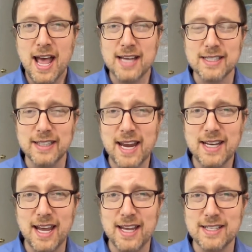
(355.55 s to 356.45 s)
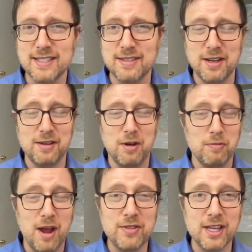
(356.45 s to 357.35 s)
As late as
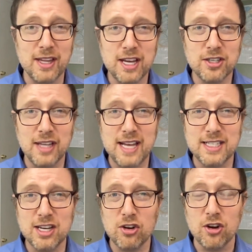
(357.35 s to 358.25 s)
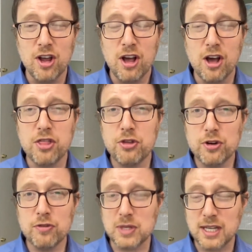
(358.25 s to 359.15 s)
around the election last year, a
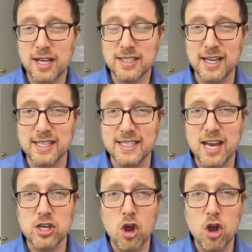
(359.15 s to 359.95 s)
third of Wisconsinites had